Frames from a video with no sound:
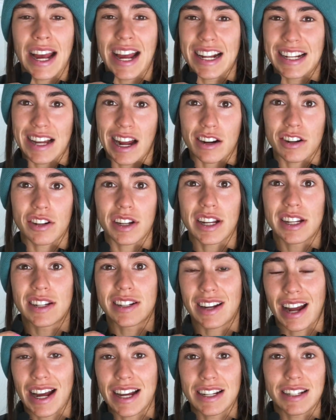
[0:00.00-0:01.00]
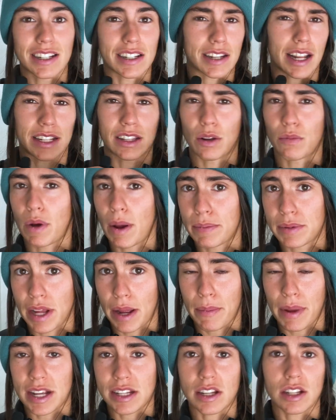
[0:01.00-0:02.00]
it's actually as nice as like the
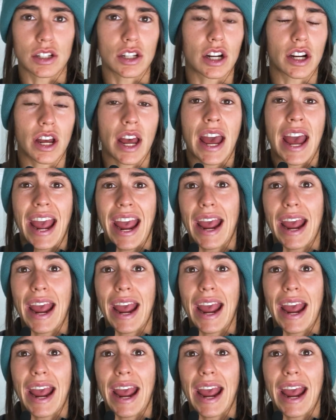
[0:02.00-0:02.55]
website makes it look,